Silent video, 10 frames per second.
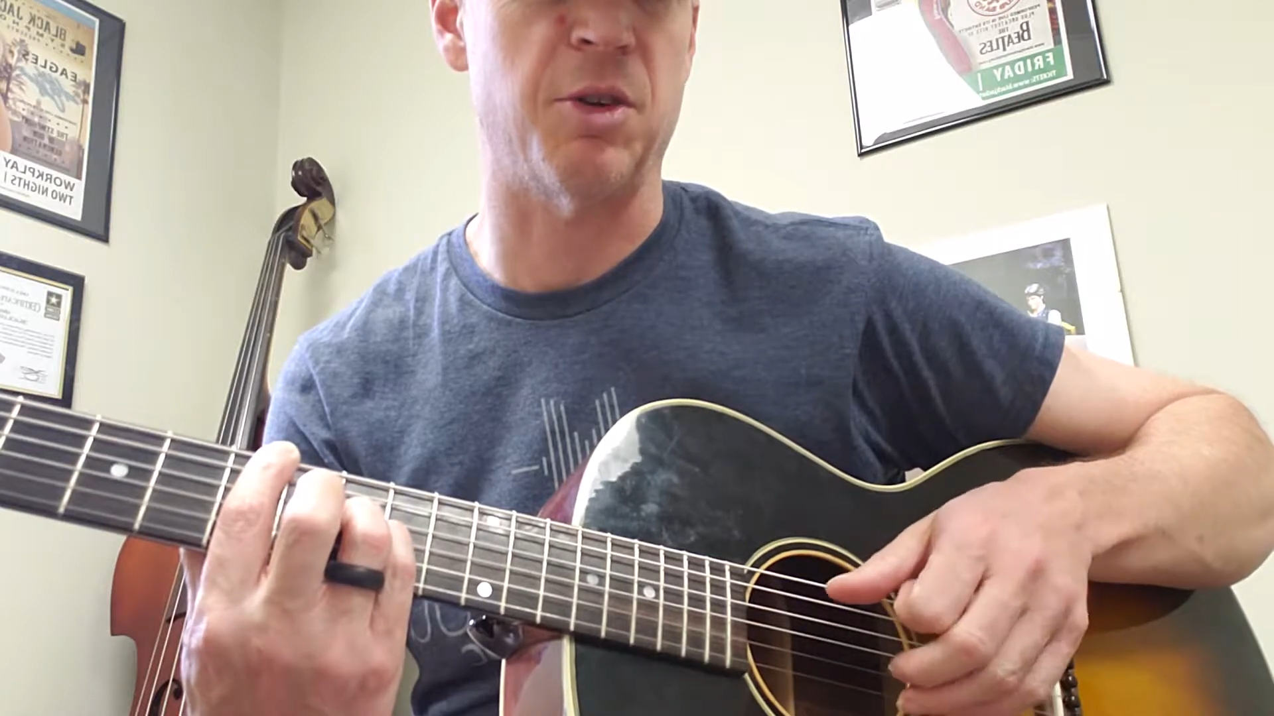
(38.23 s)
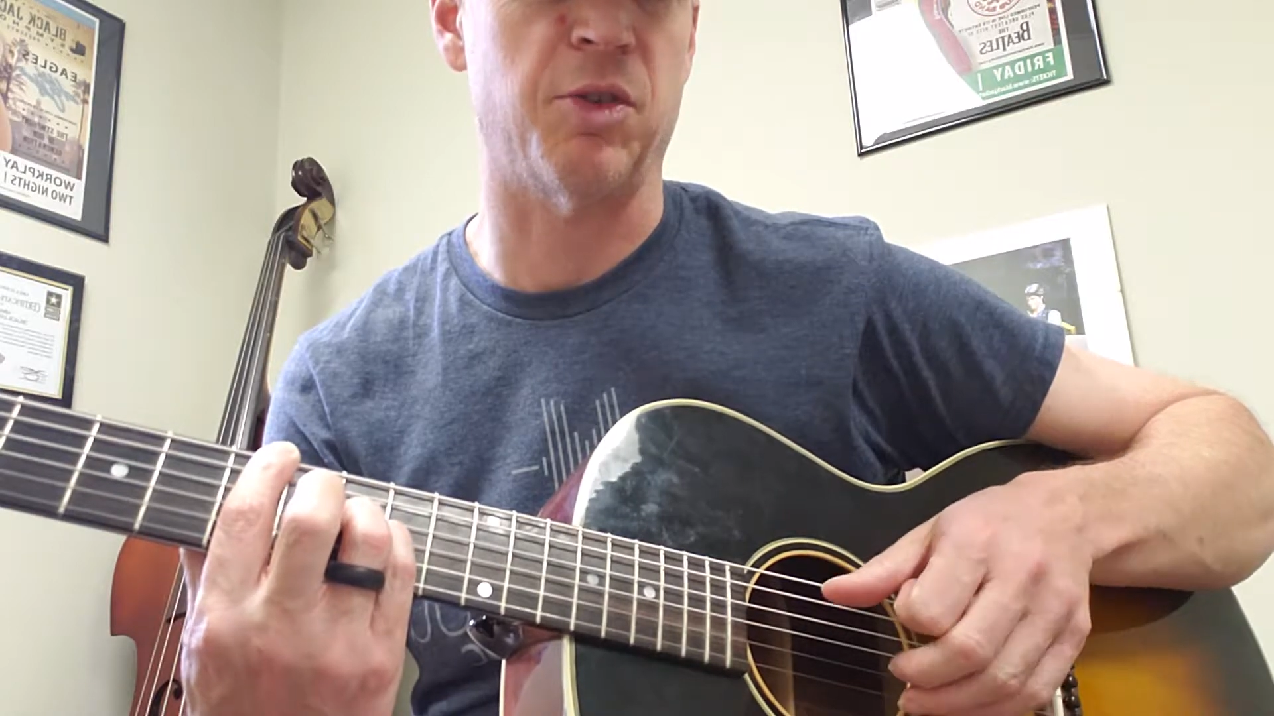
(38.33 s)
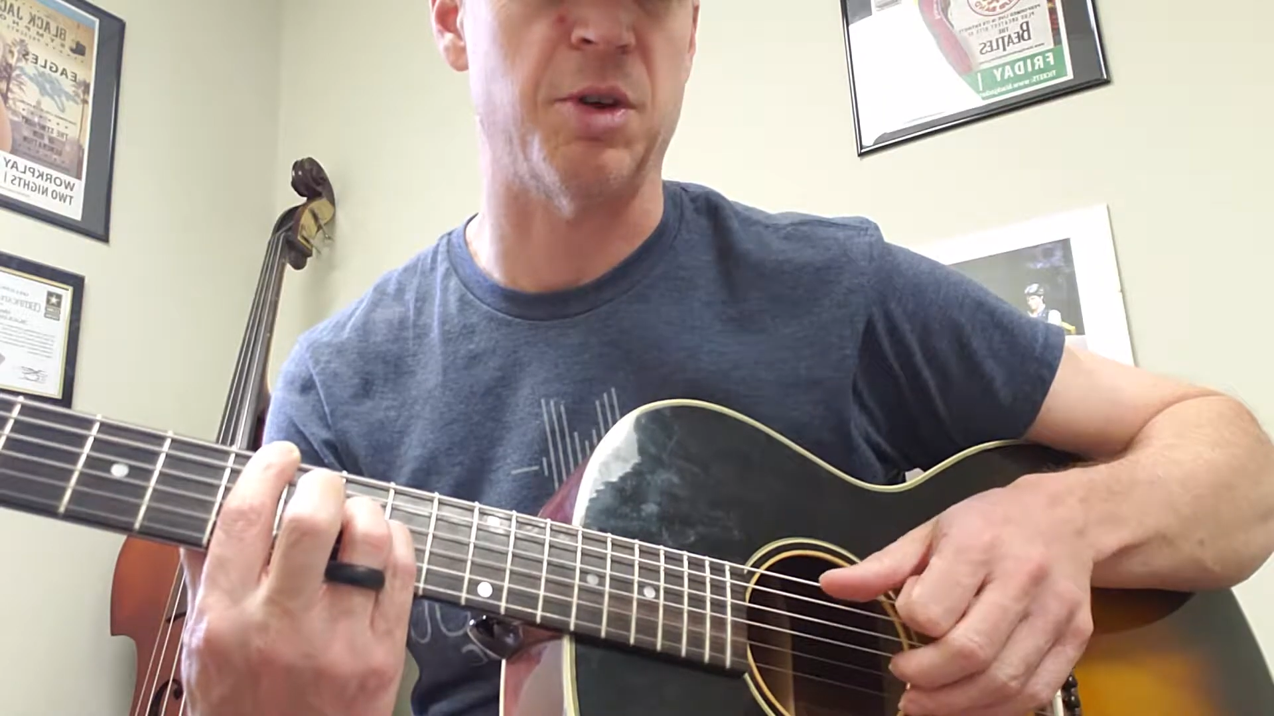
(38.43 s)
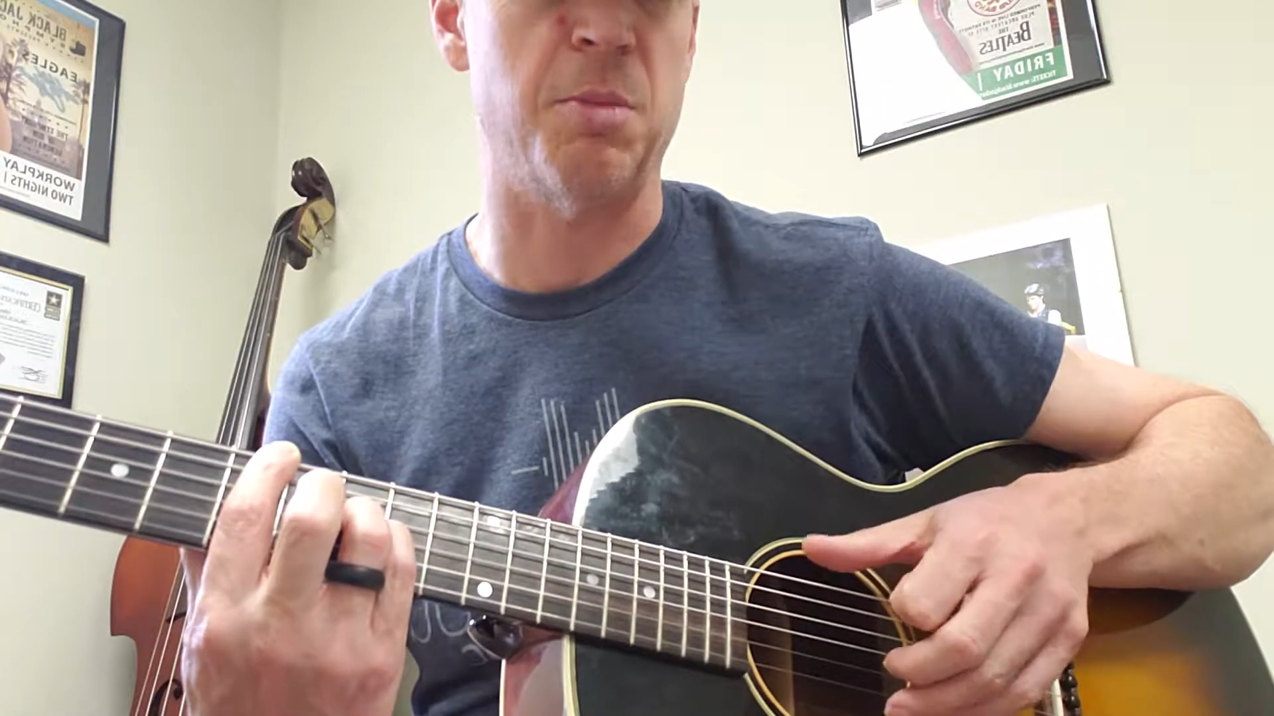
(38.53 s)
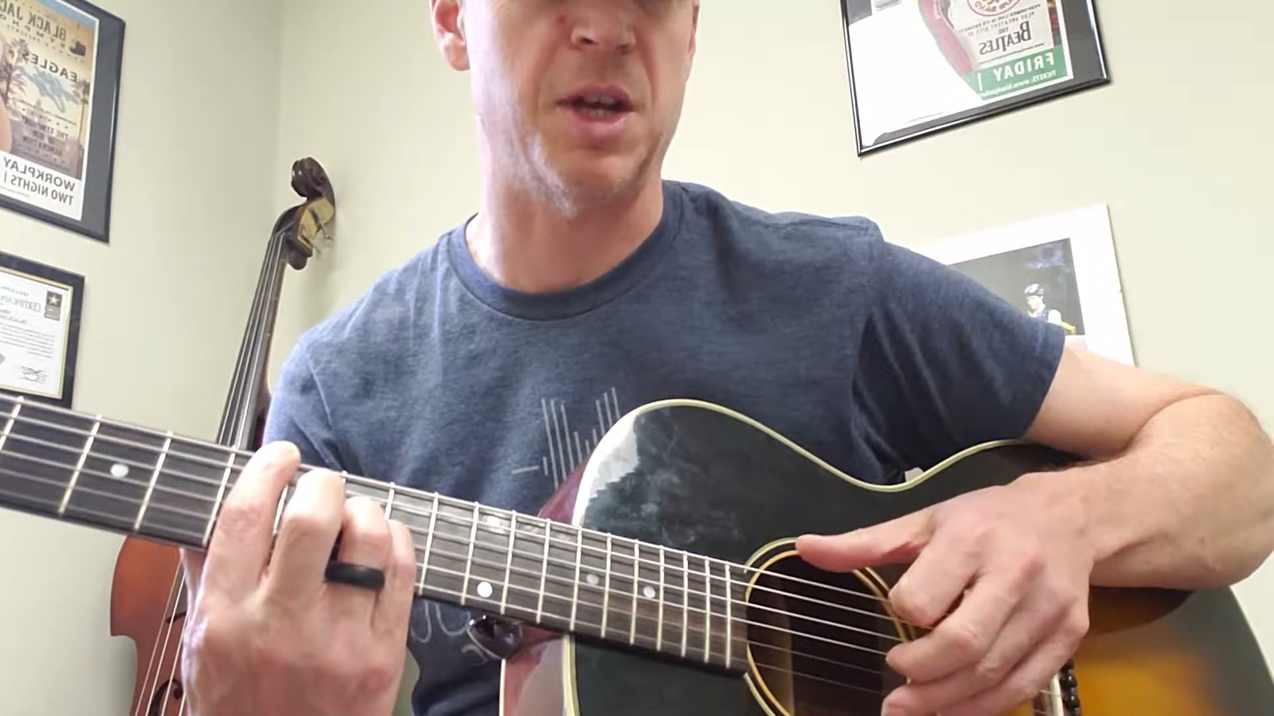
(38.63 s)

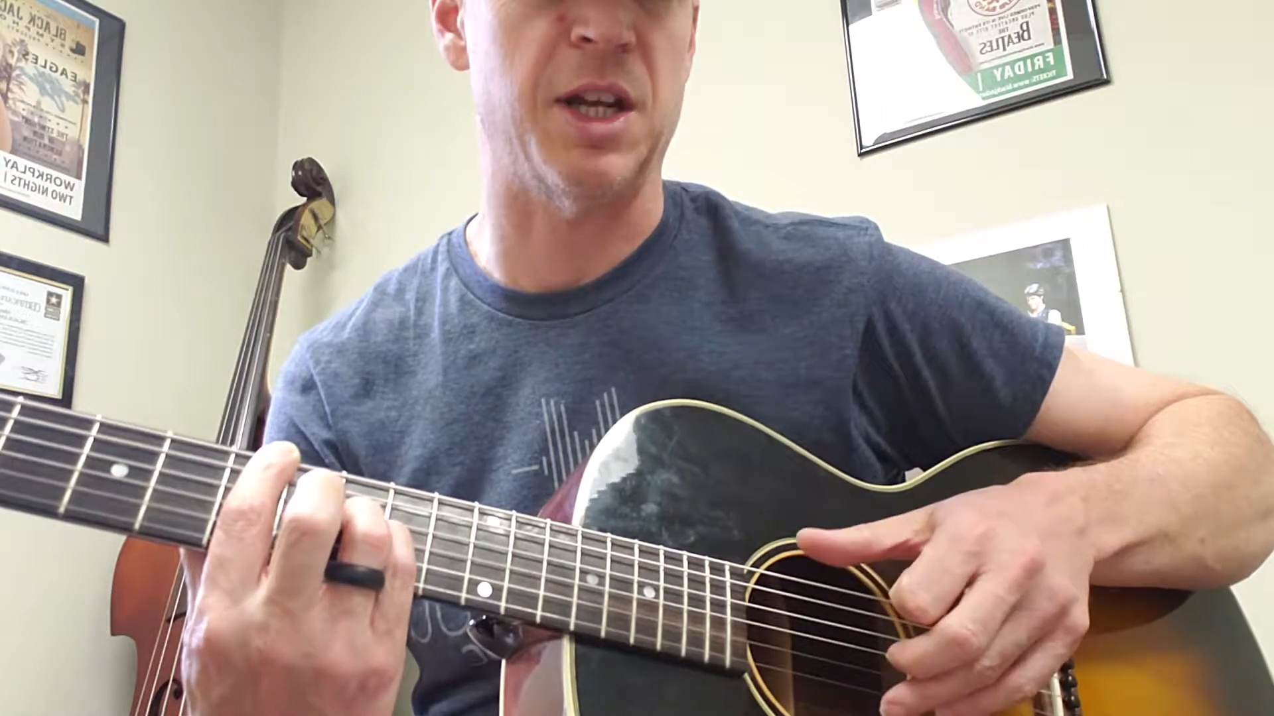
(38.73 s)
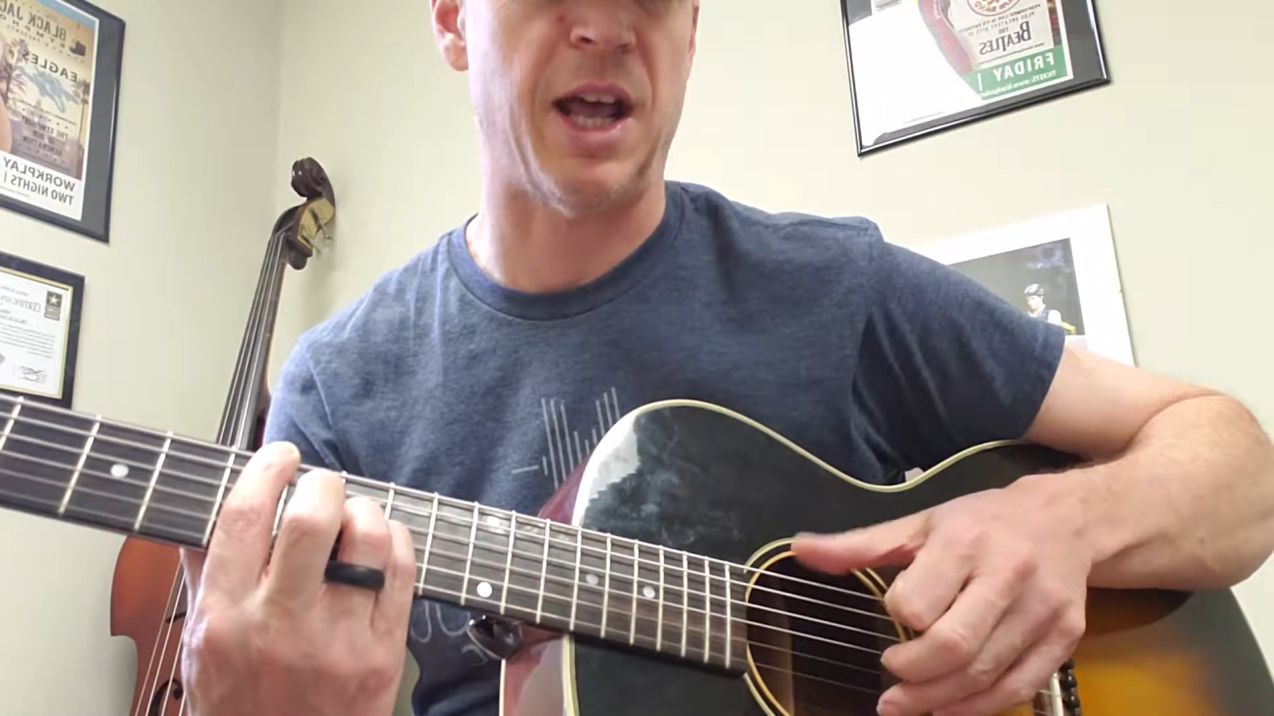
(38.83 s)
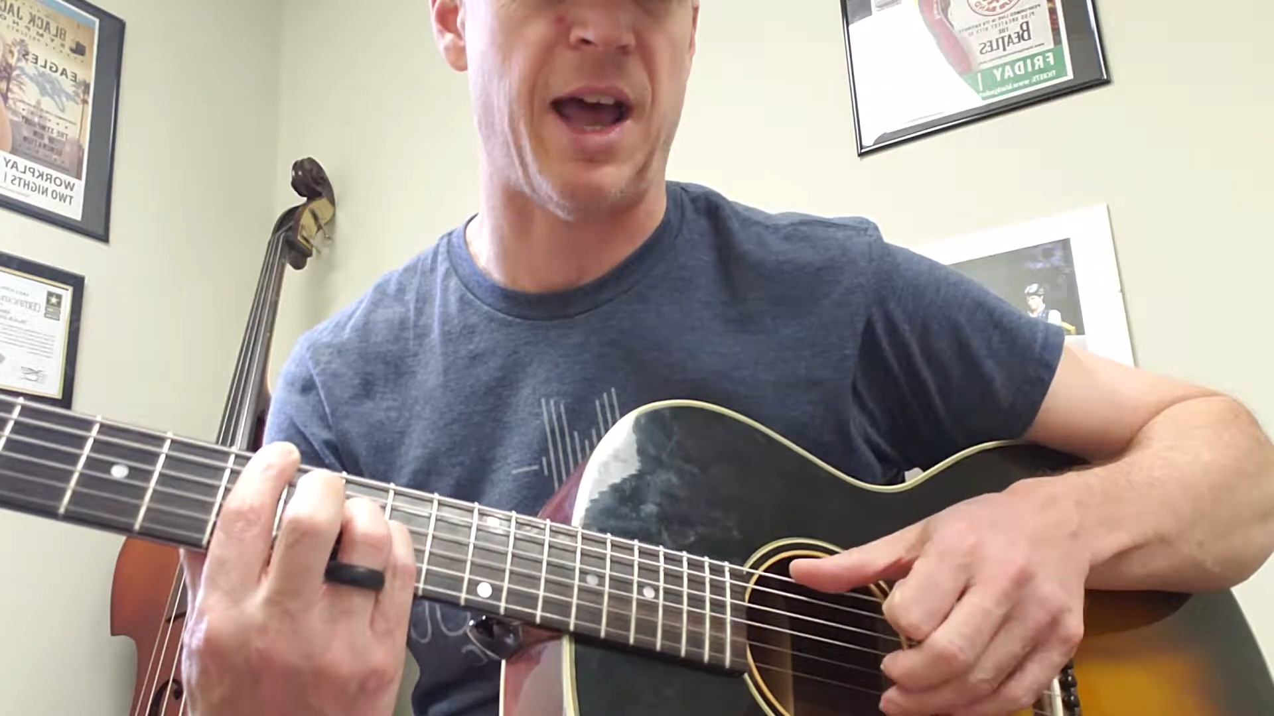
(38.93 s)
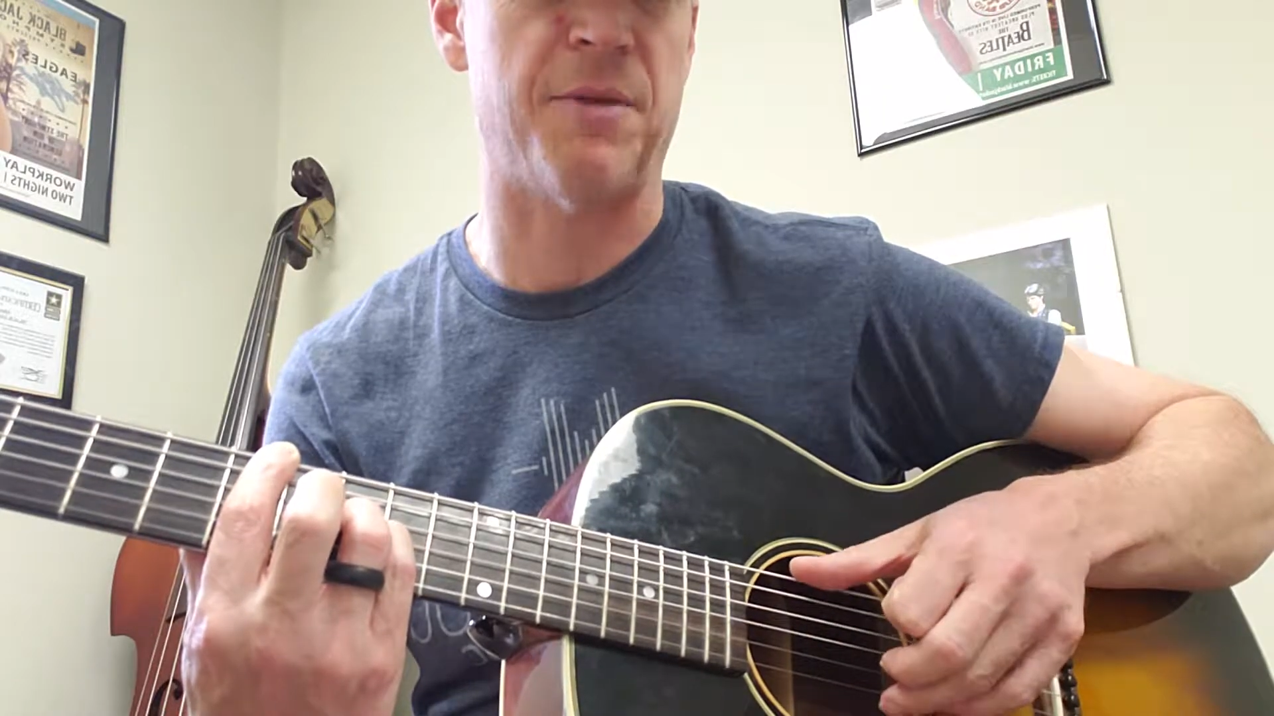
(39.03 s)
notes in a minute.